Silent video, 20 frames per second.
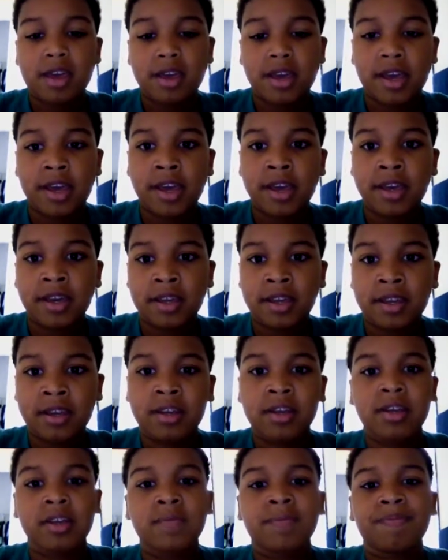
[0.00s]

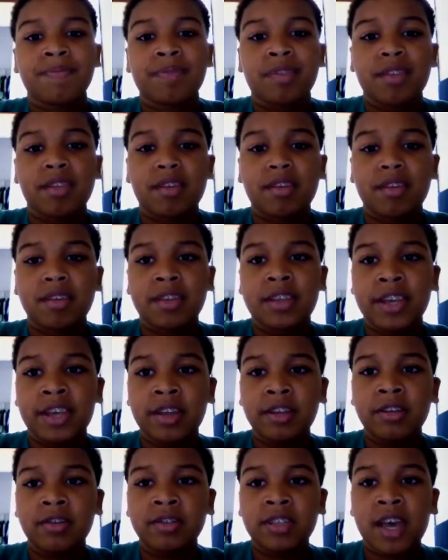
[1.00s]
And
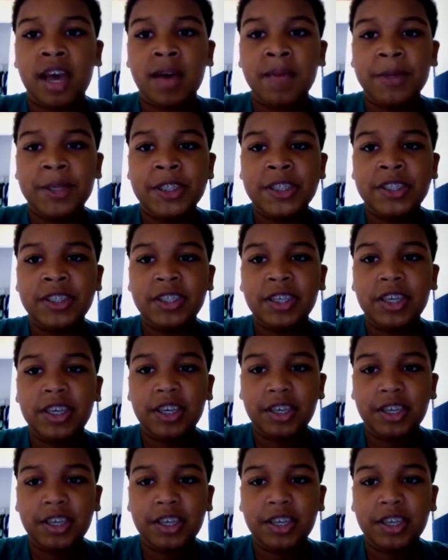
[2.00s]
Daniel Thomas,